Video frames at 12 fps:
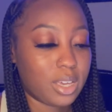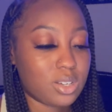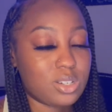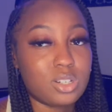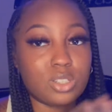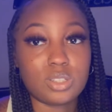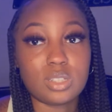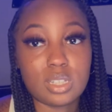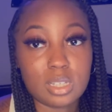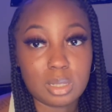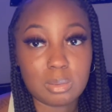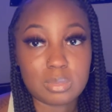other
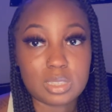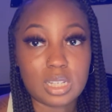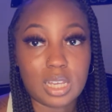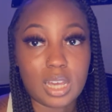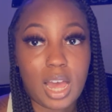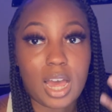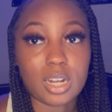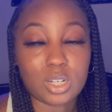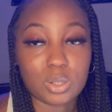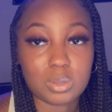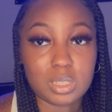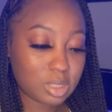things that I
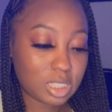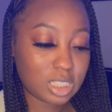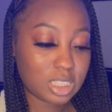noticed, such